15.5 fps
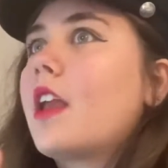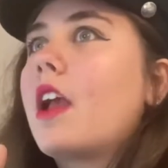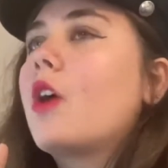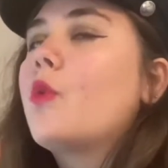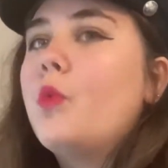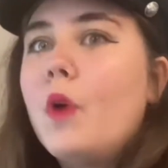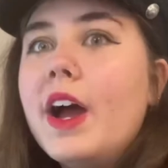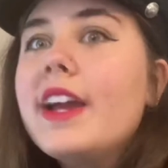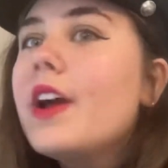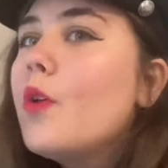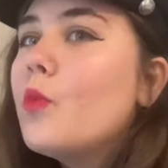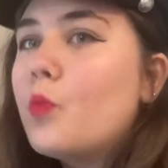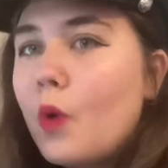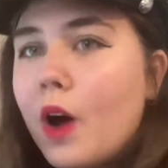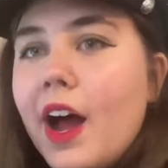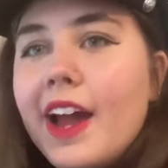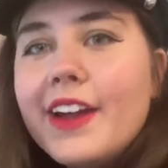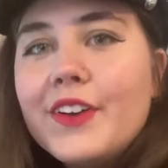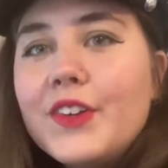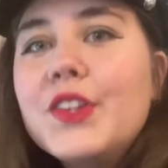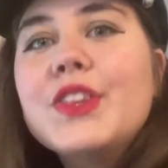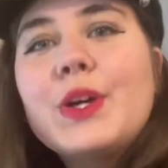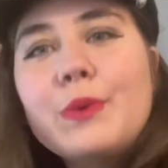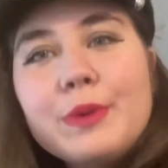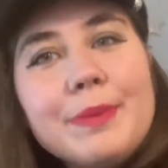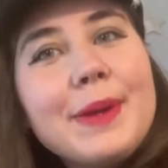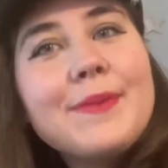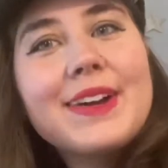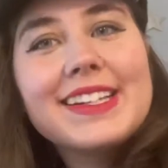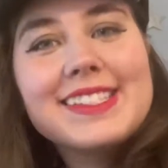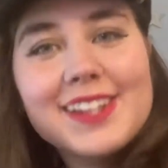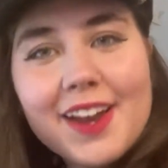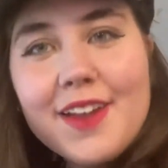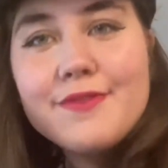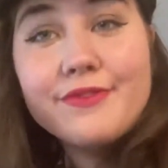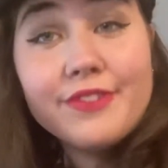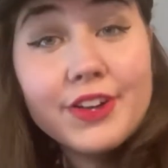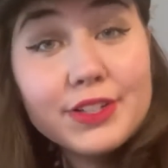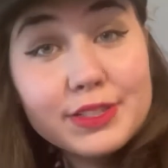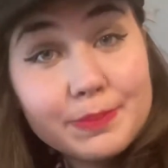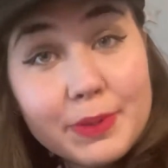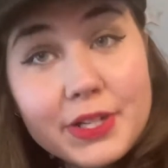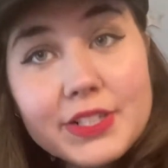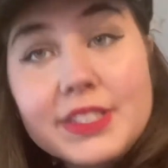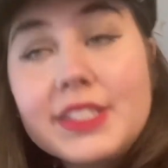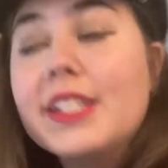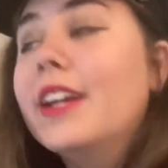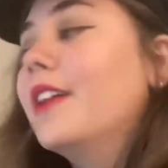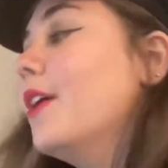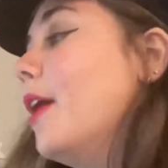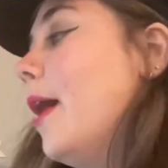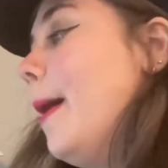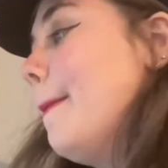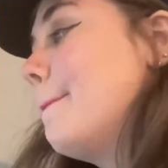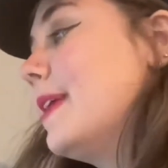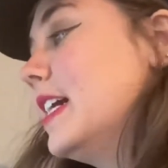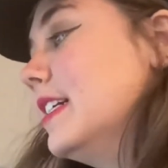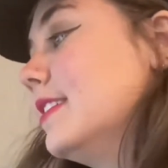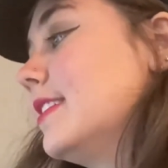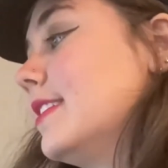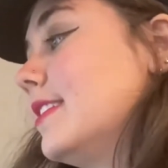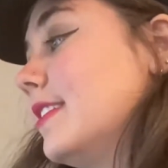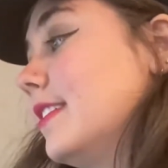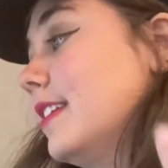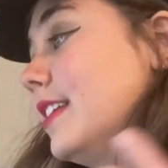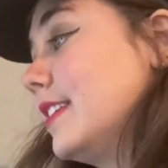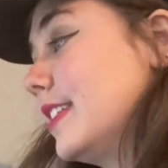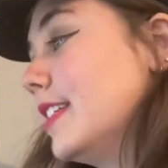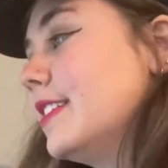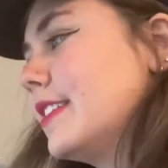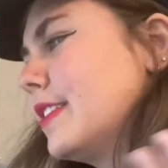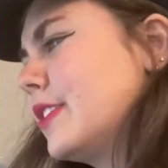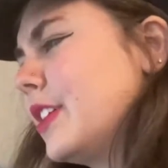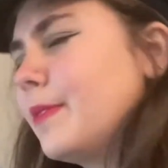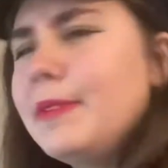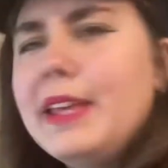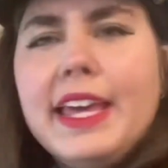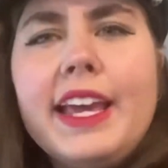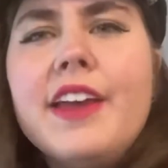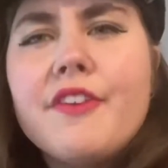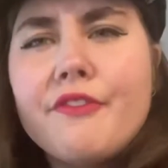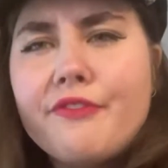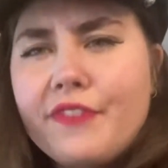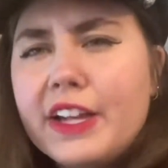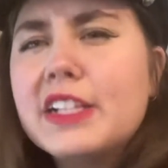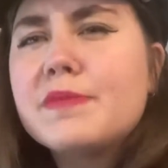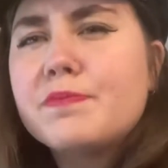quite a while that will be written in first person, but since to me it fits